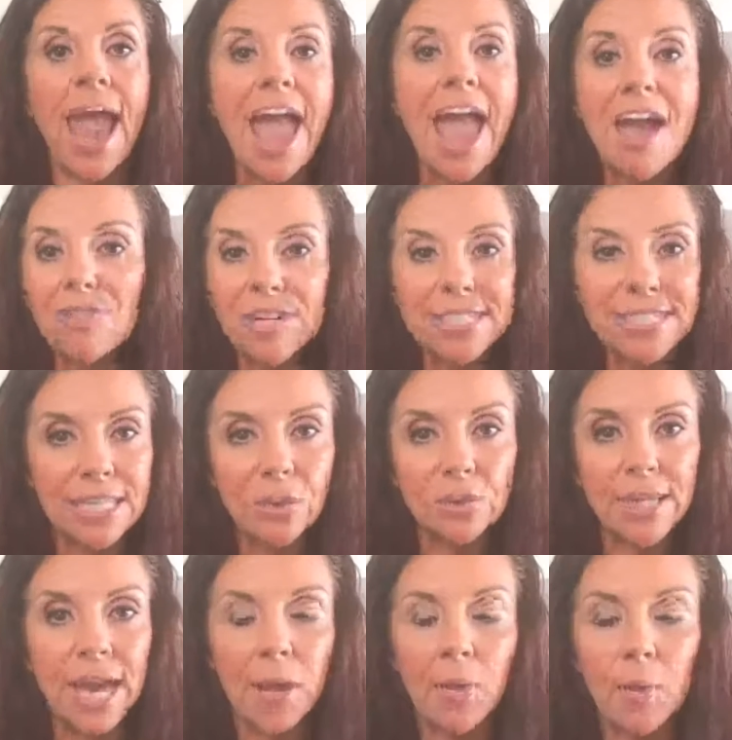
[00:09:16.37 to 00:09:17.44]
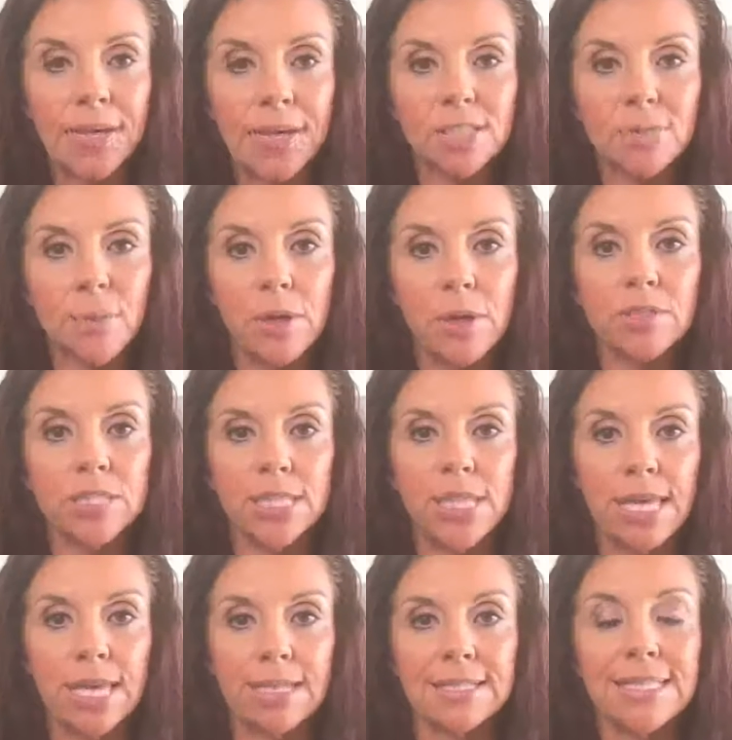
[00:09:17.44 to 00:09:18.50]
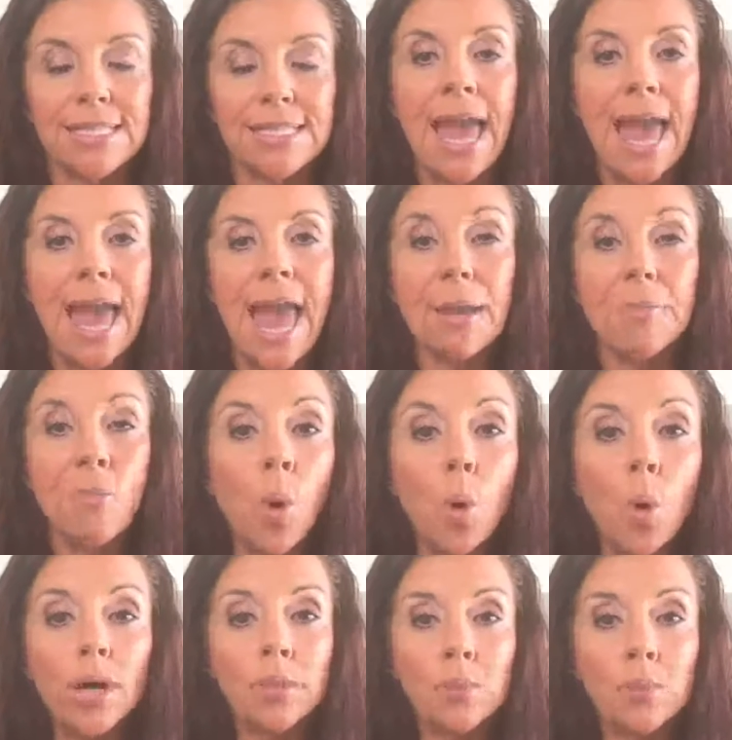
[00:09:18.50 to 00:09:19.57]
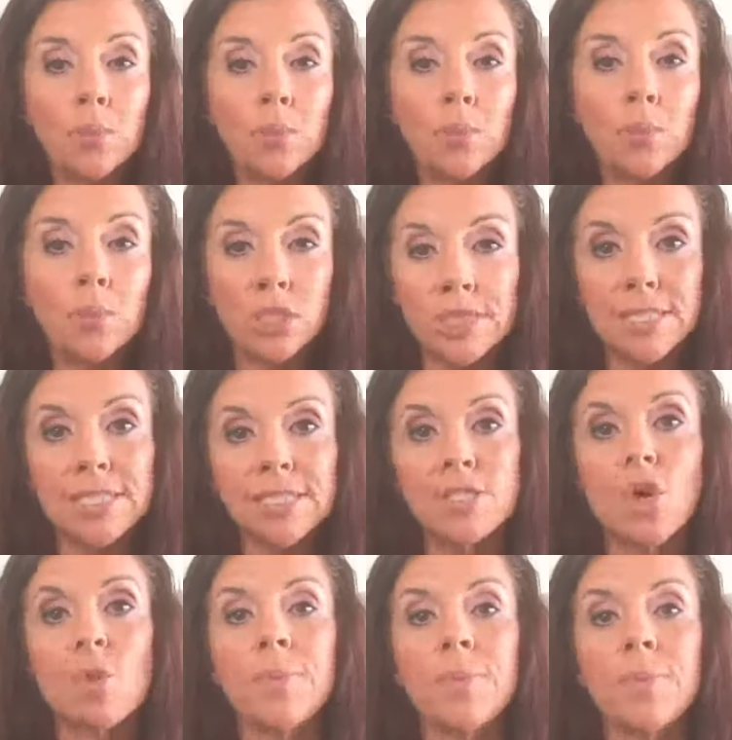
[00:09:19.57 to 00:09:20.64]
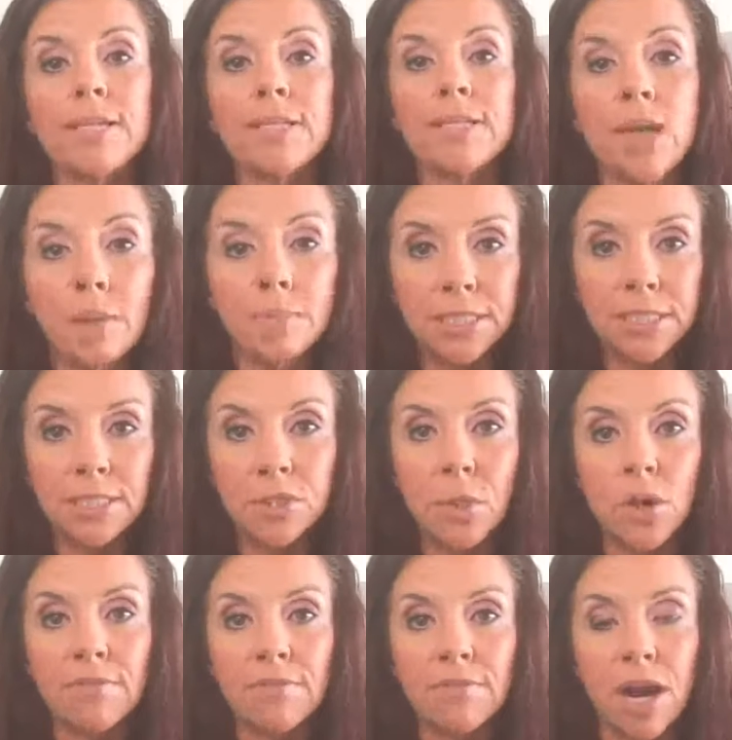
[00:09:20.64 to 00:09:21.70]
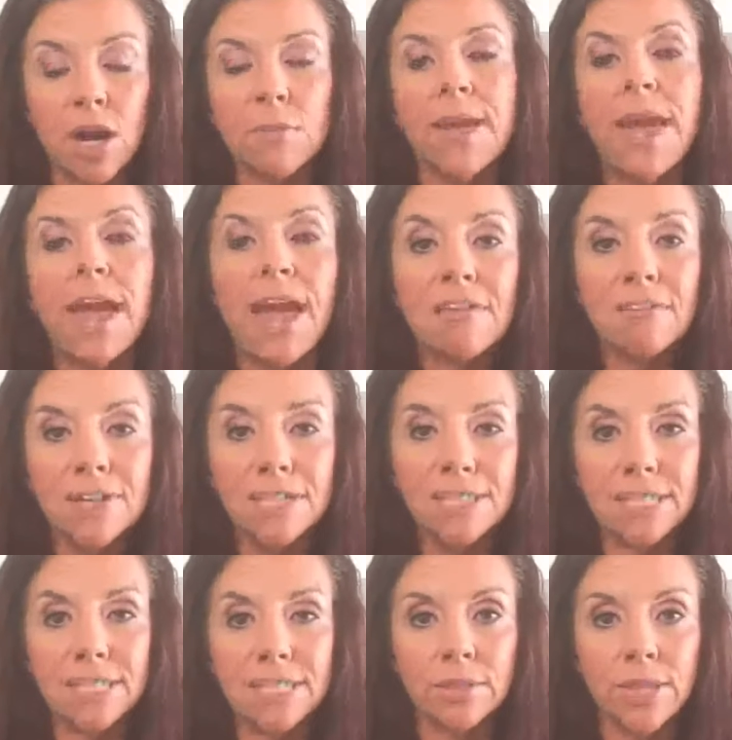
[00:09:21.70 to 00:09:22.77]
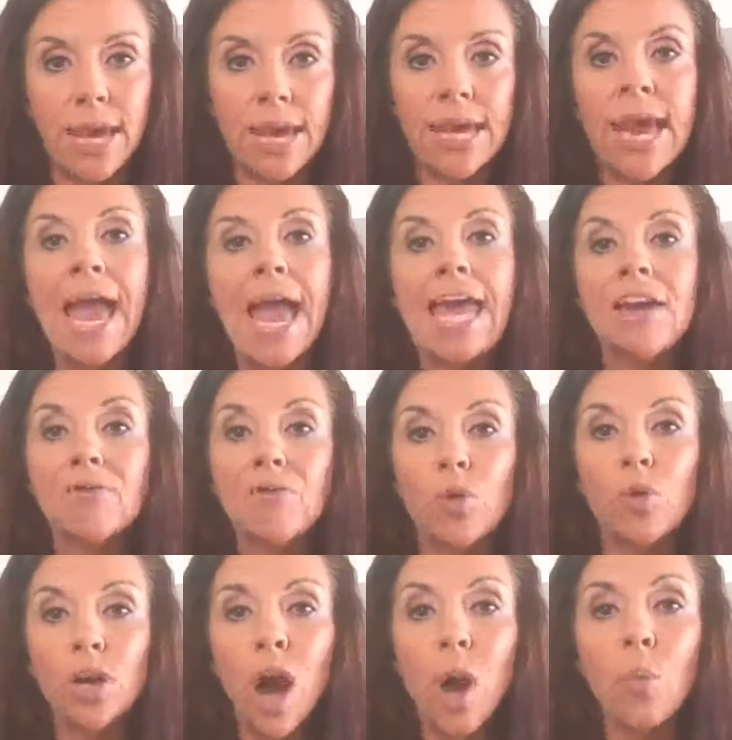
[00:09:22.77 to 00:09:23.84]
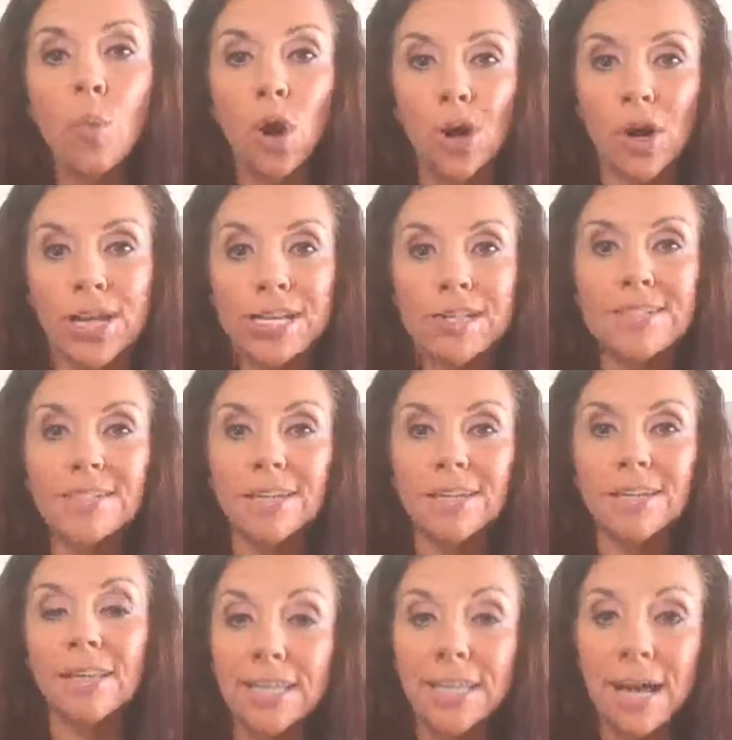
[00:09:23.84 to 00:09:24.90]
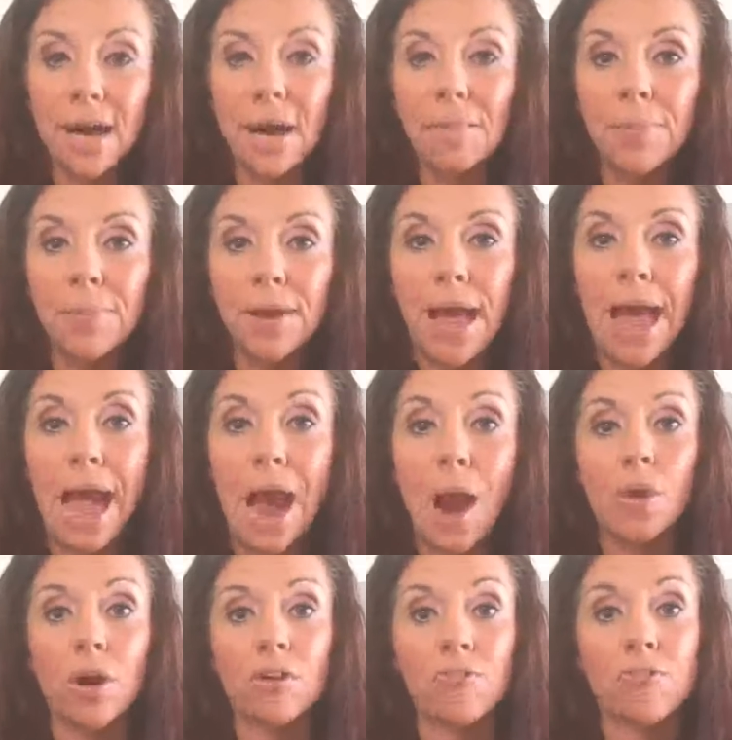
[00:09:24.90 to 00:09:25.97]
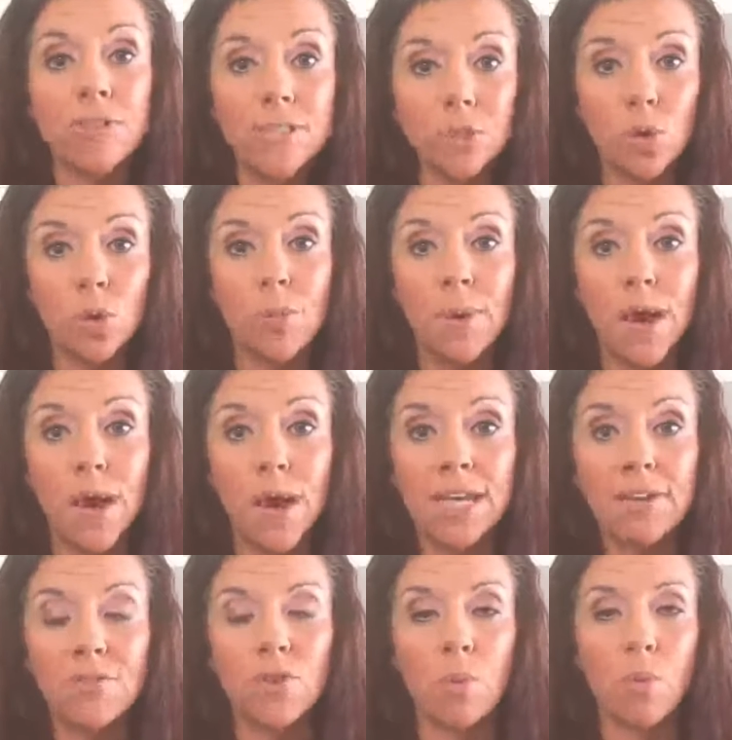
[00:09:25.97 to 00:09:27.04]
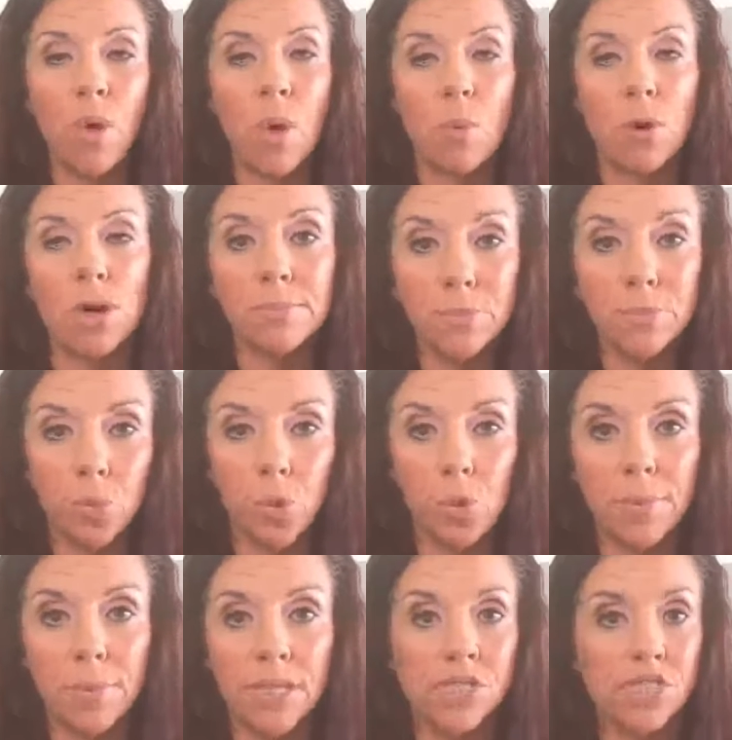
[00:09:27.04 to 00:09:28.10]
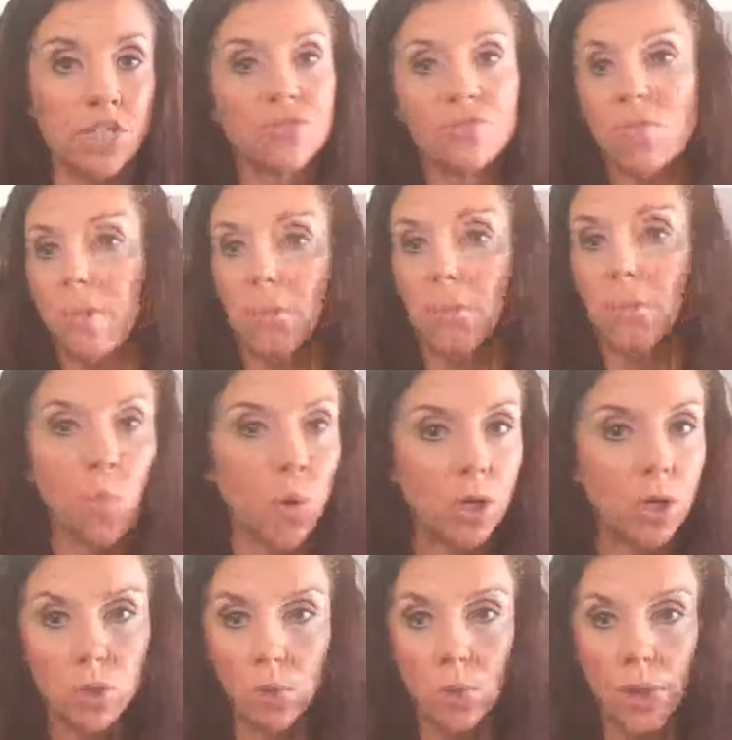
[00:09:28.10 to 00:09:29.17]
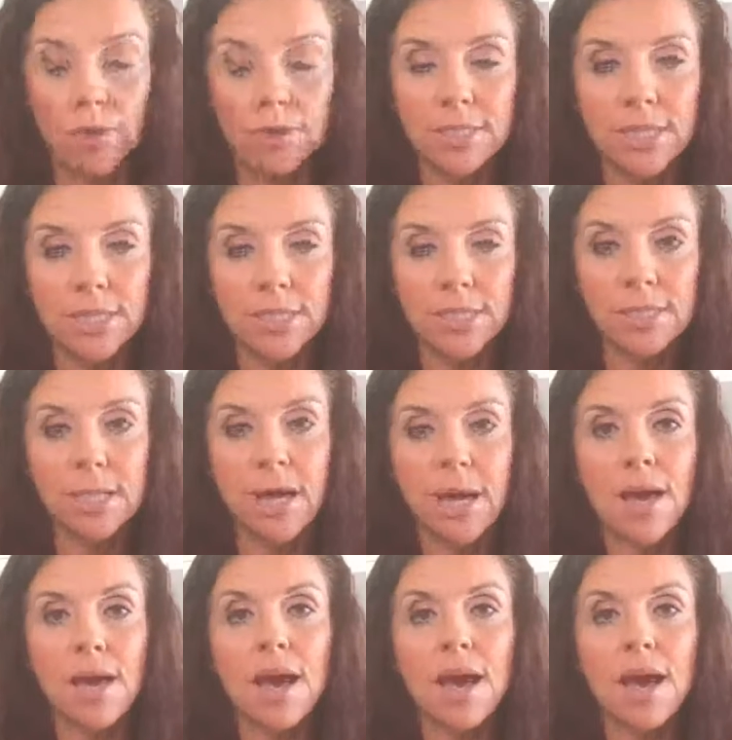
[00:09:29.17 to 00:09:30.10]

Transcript: Every single day we're exposed to things, and more toxins are being dumped into our environment every single day. And if we're not working to clean up our physical body from what we're absorbing just from the world around us,